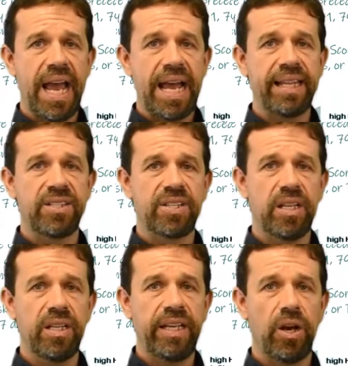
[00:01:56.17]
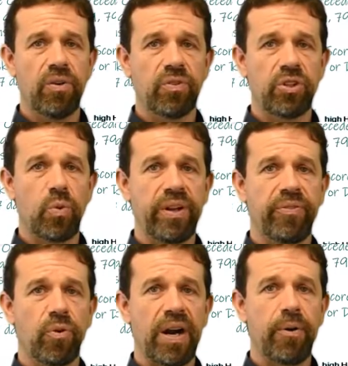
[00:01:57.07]
and then suddenly over a
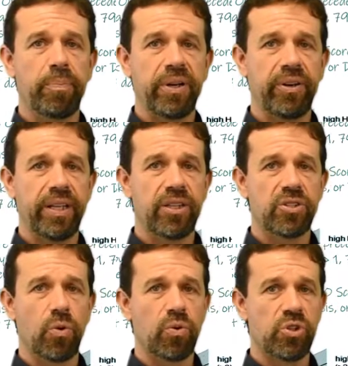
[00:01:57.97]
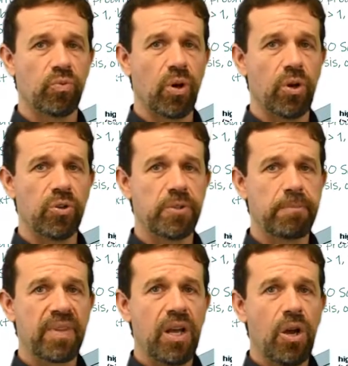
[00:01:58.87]
24-hour period, the scores rose.
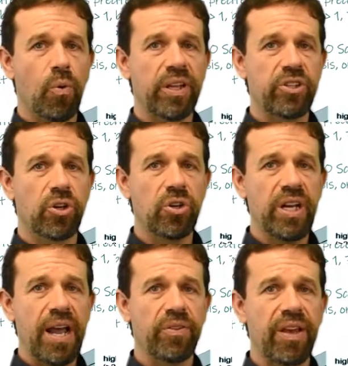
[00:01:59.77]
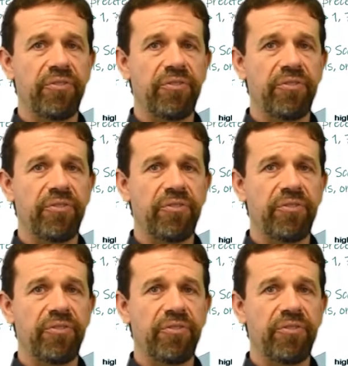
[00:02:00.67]
Well, it turned out that